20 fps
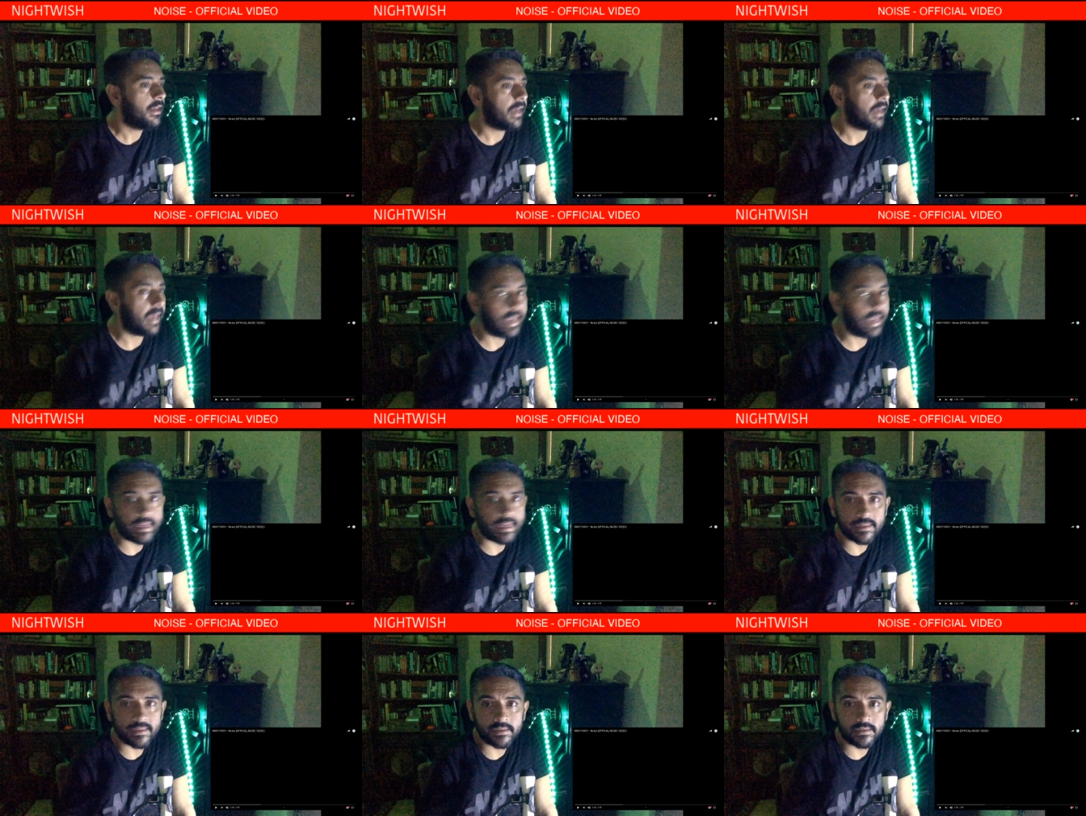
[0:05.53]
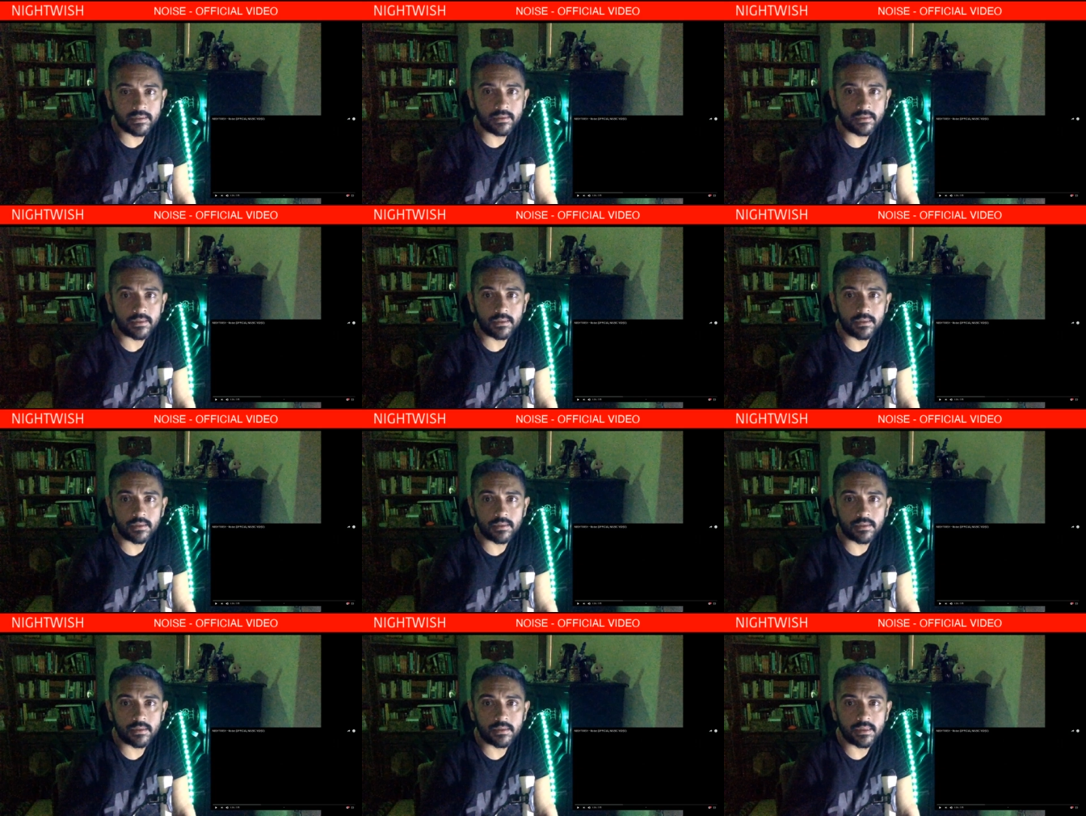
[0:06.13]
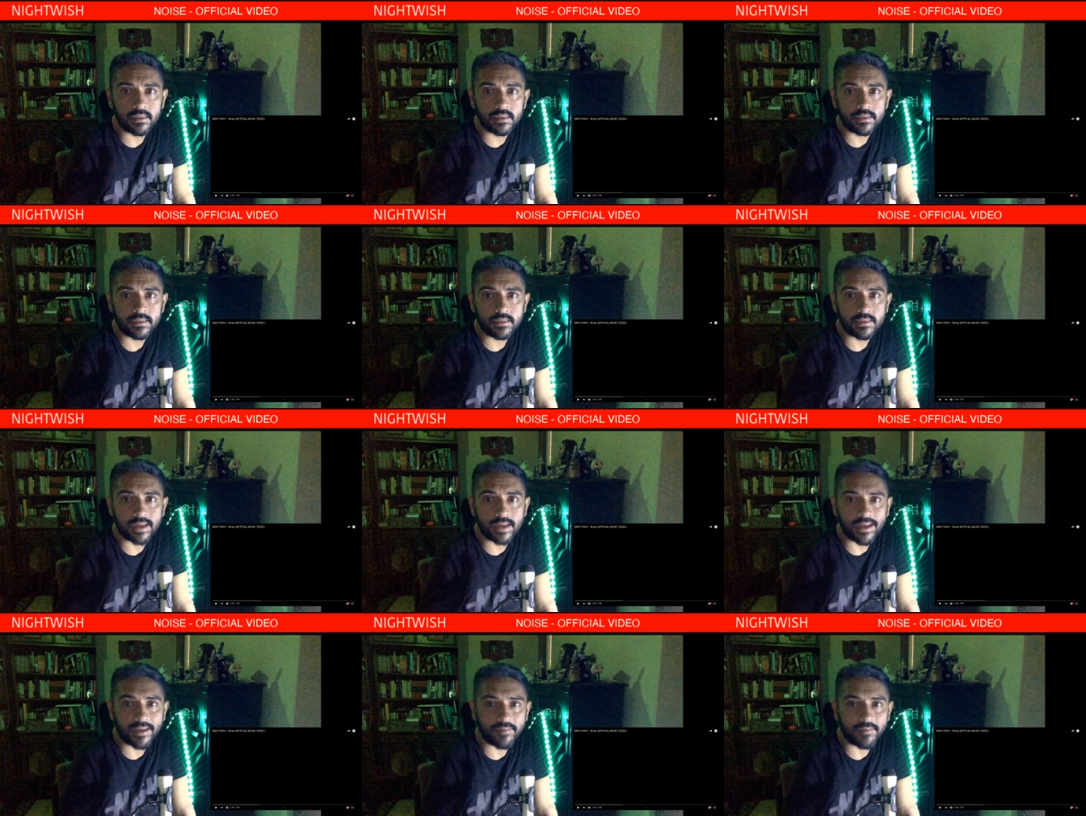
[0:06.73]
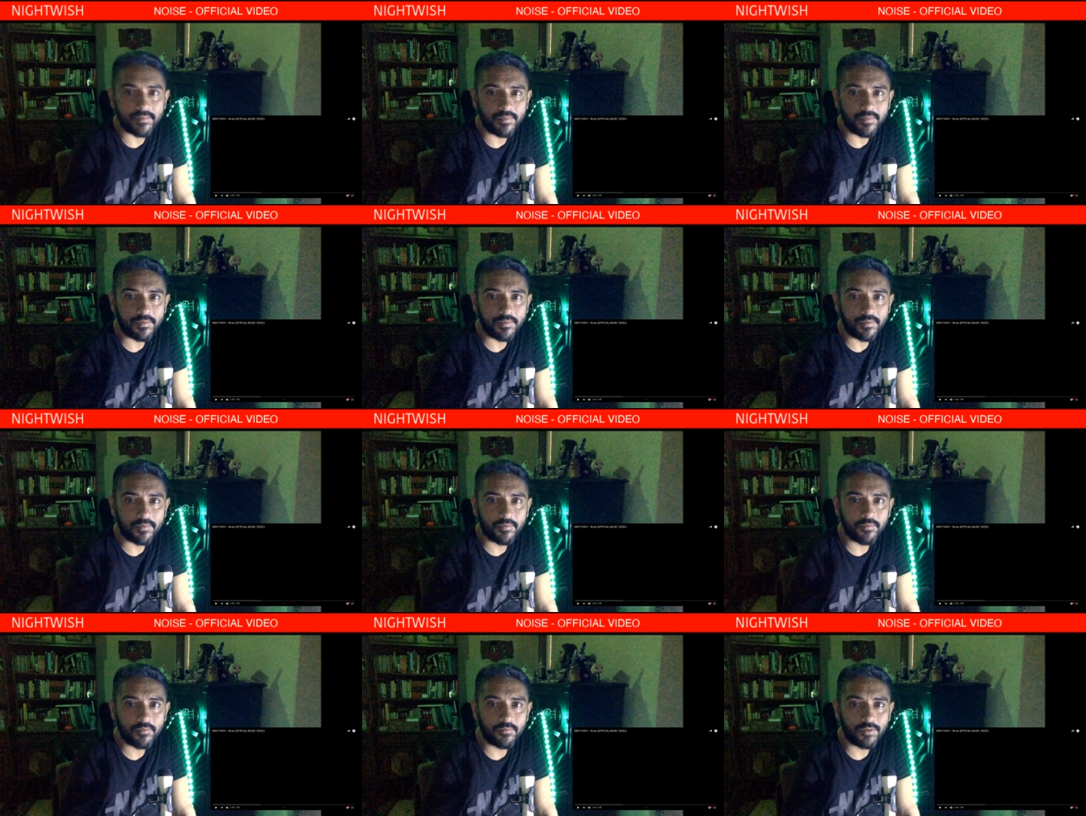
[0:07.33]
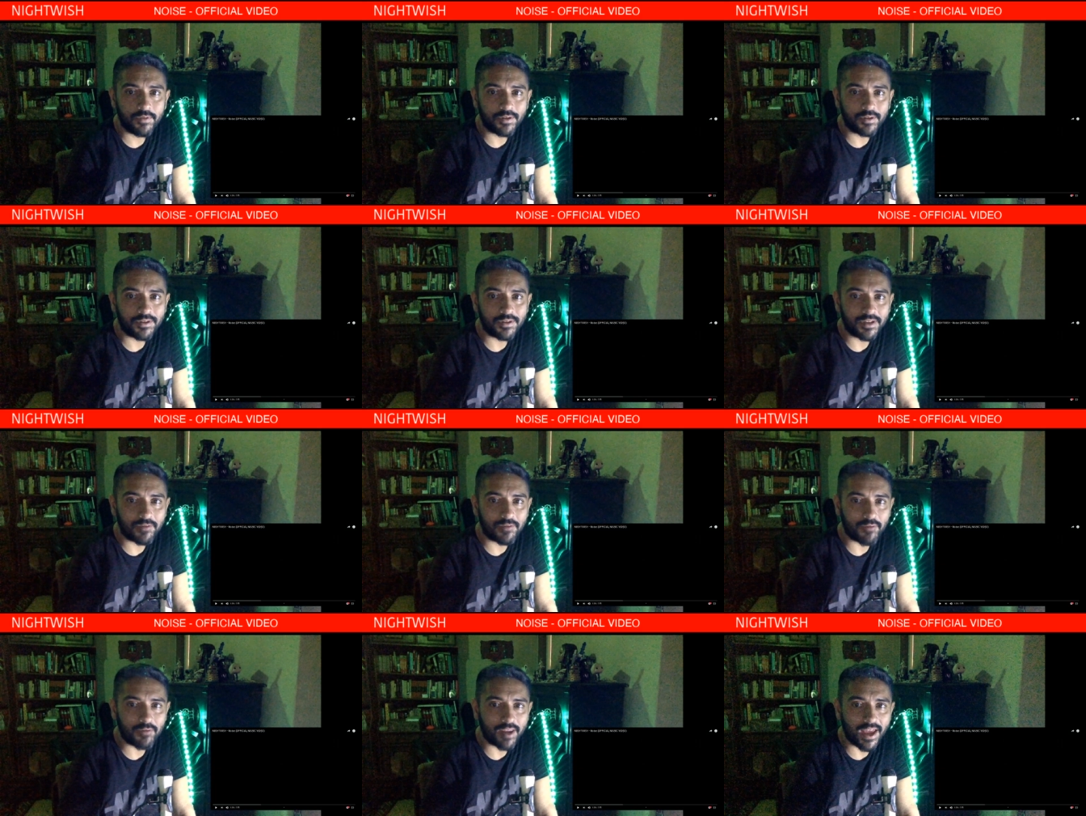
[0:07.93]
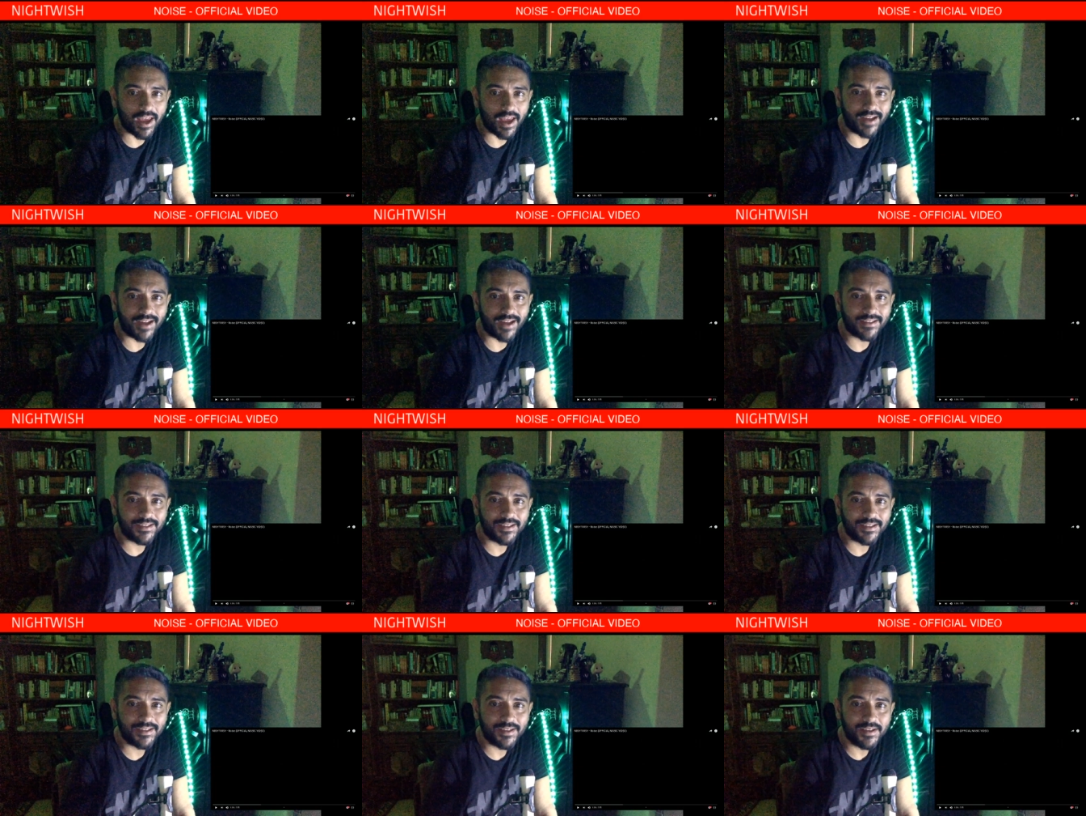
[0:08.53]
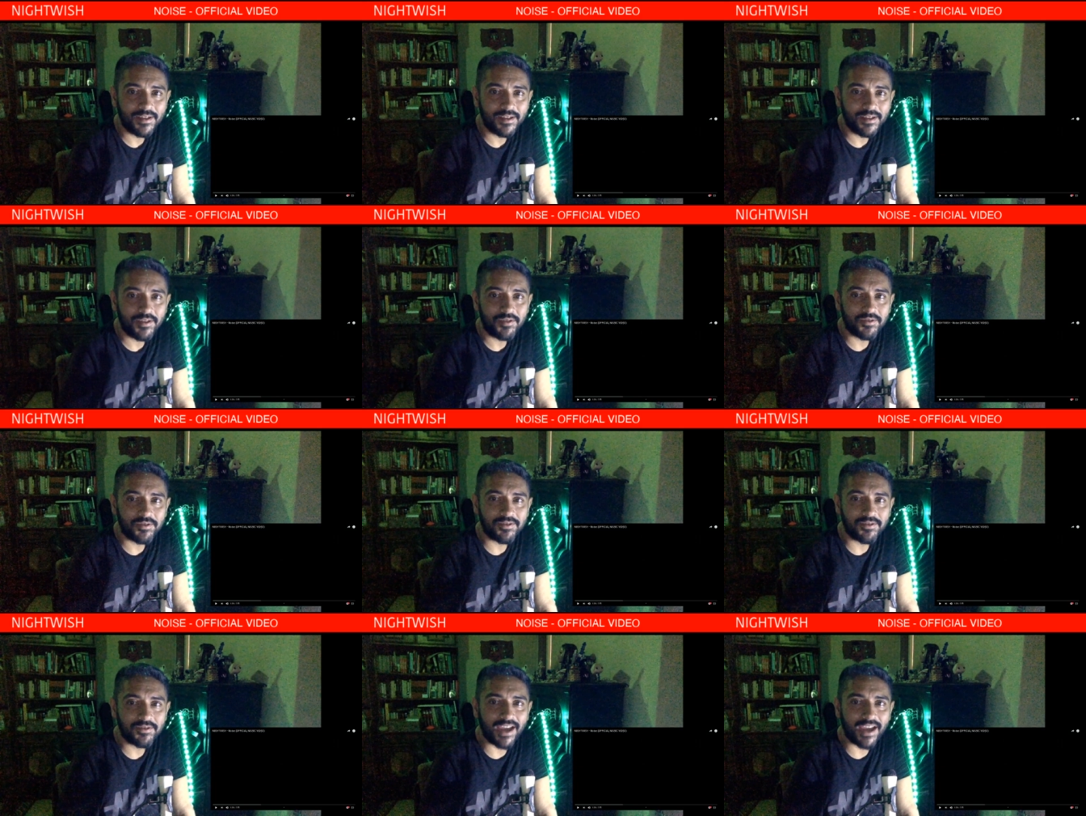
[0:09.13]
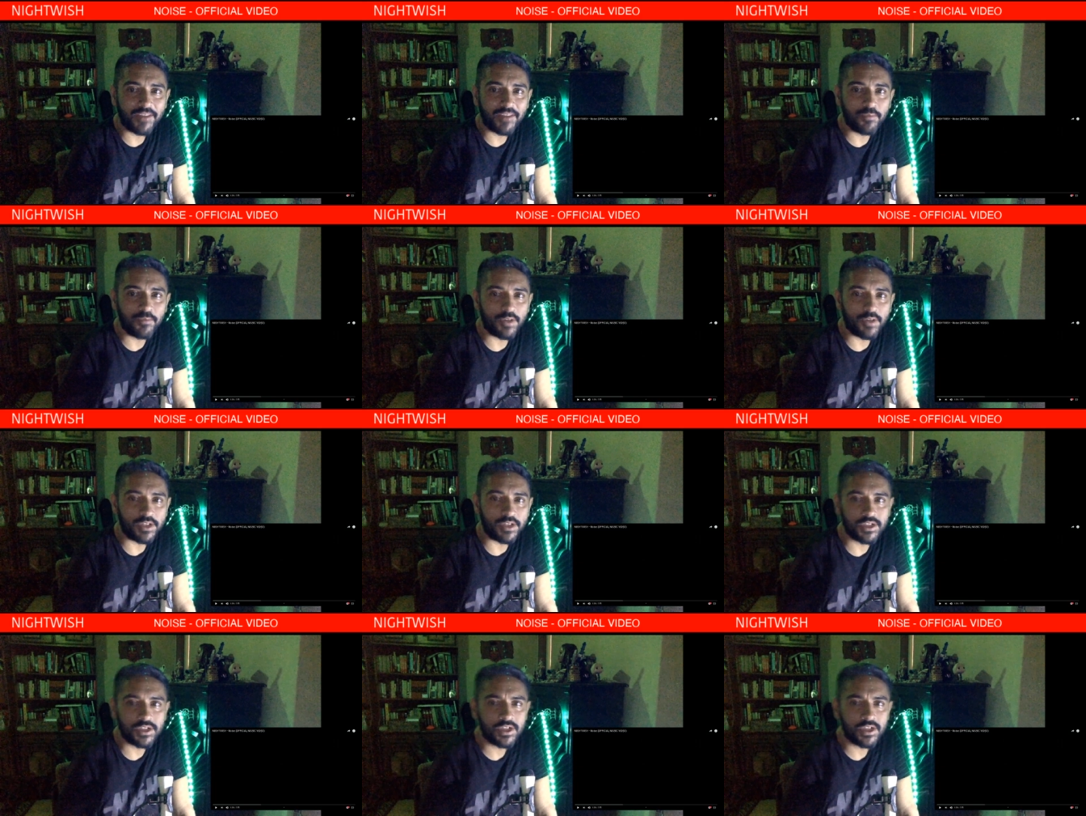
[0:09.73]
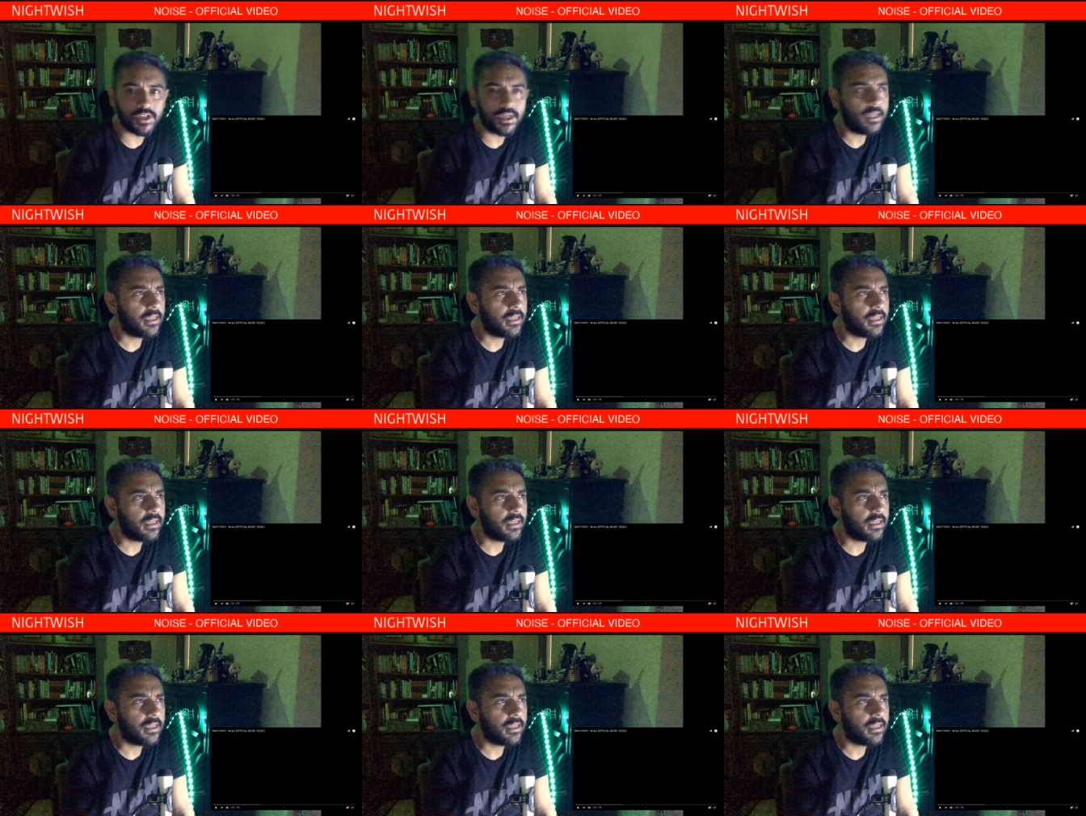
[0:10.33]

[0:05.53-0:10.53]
And this time, we're gonna react to Nightwish.